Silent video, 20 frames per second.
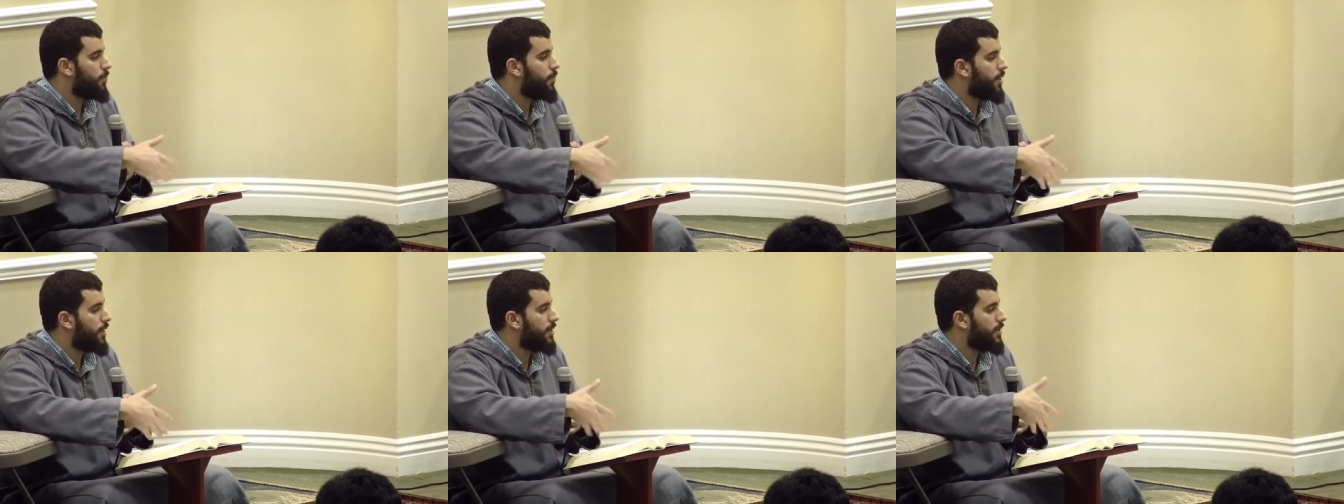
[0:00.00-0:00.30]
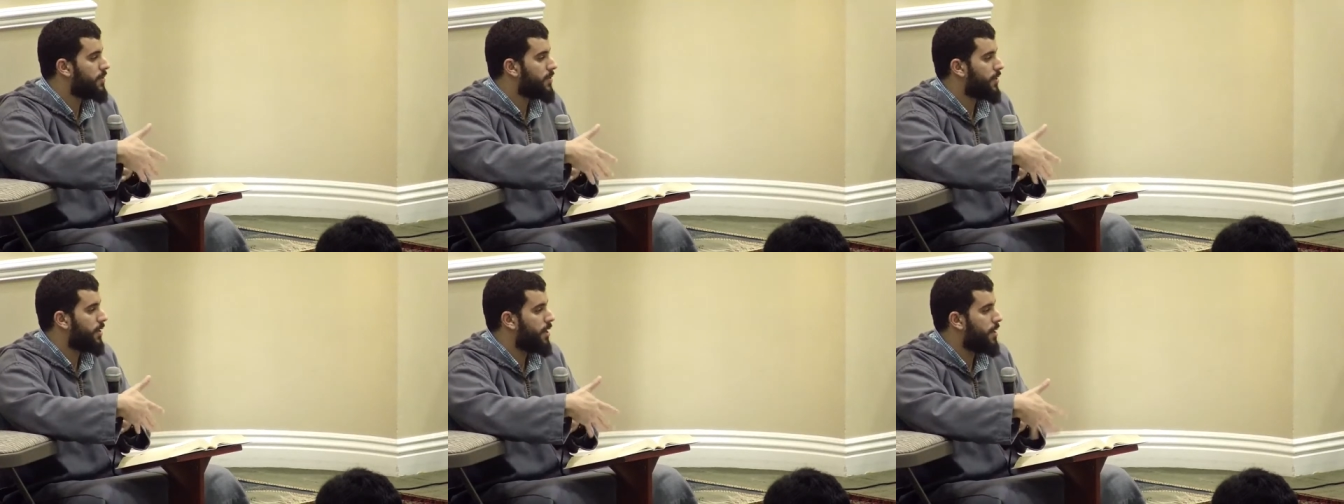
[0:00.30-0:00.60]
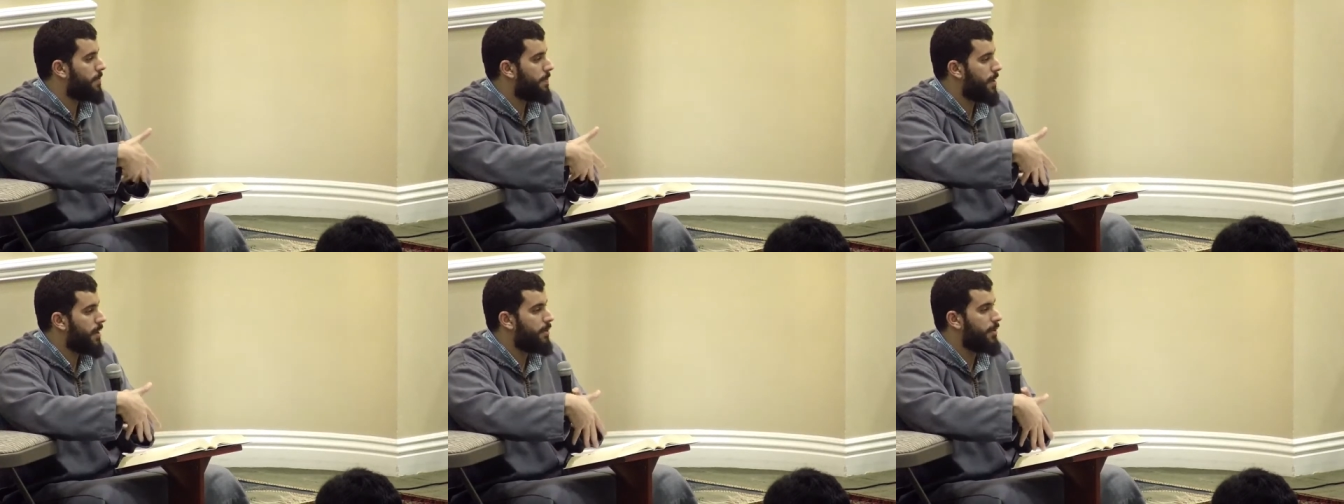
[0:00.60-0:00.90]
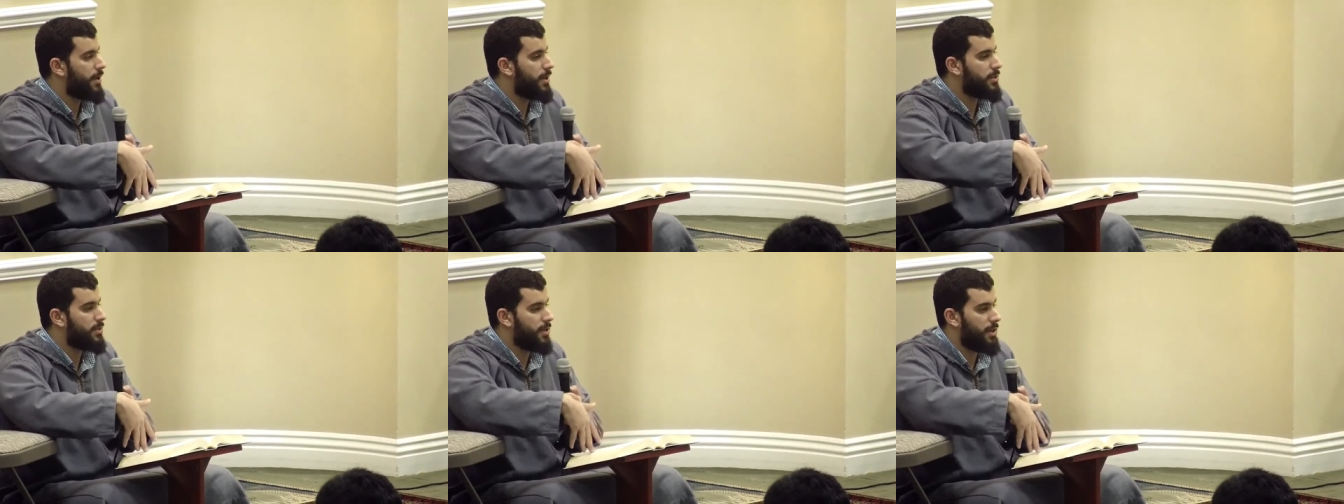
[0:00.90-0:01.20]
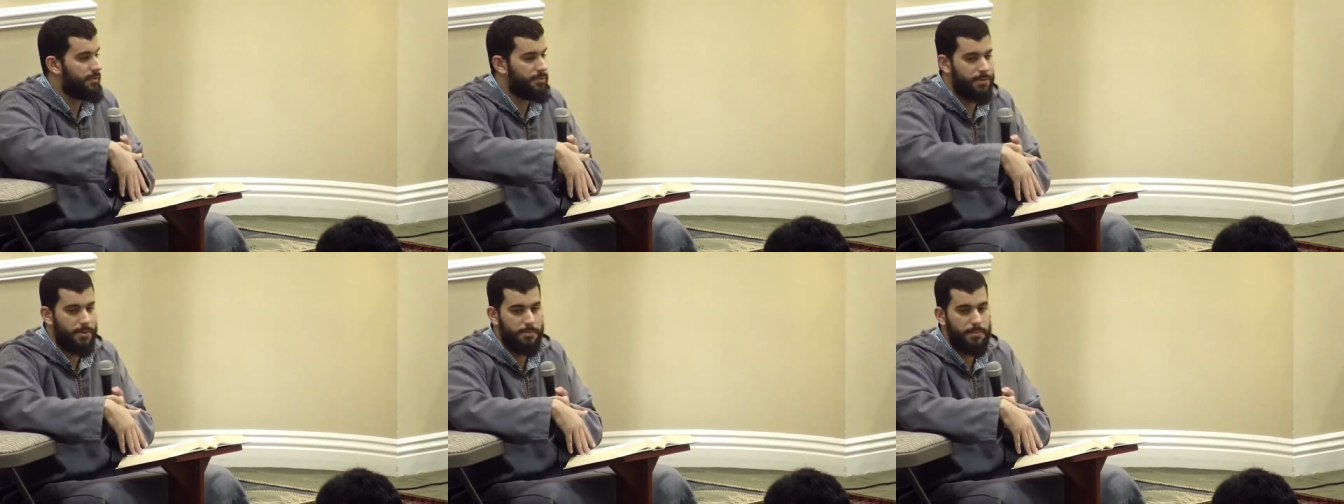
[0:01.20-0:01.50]
what is apparent
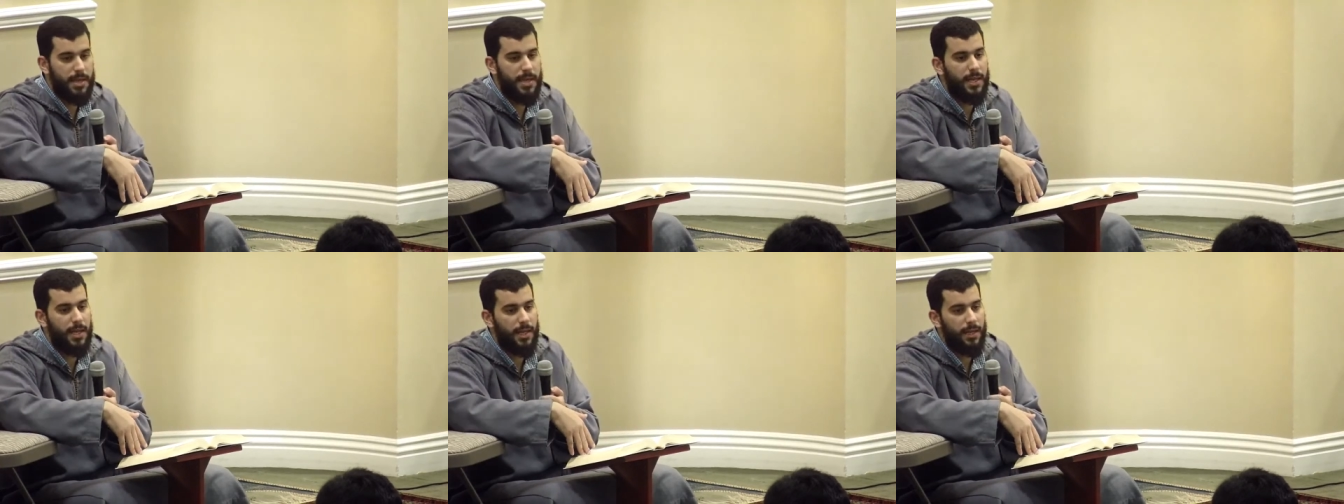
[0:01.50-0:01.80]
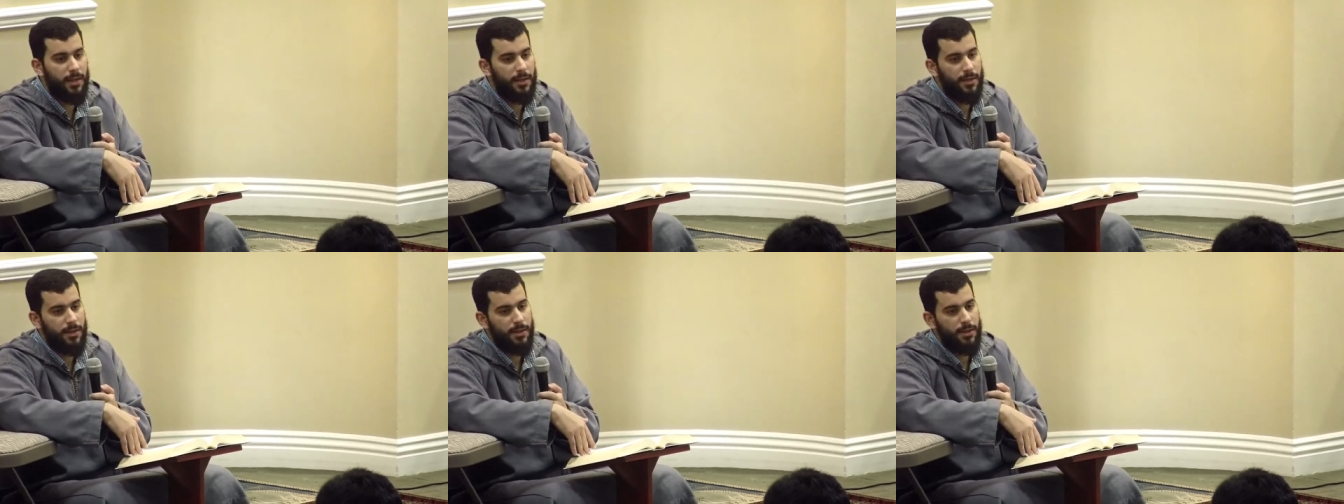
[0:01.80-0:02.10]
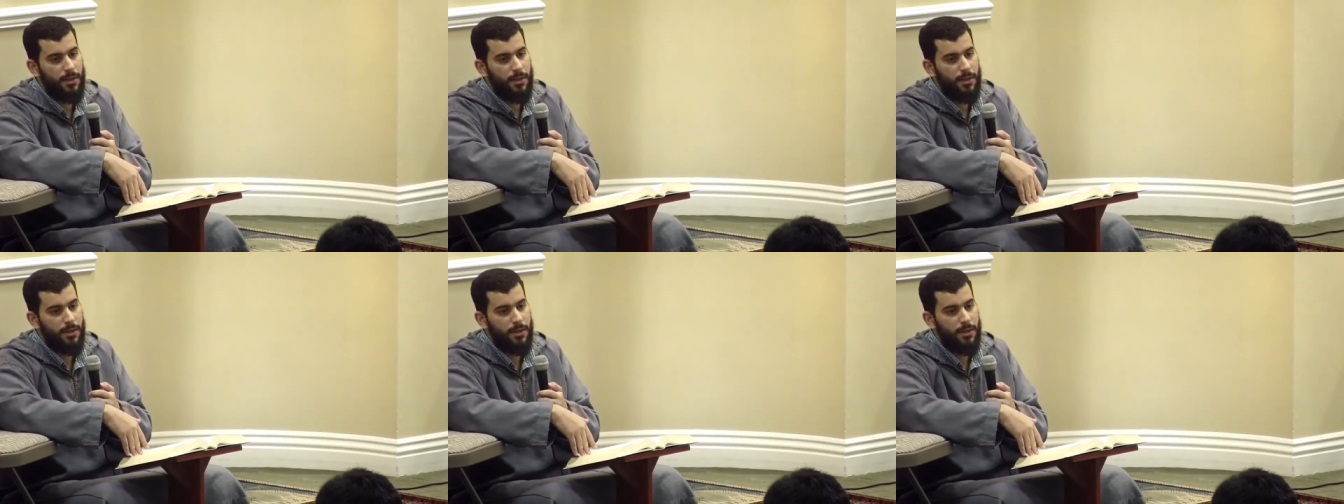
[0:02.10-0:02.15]
of the meaning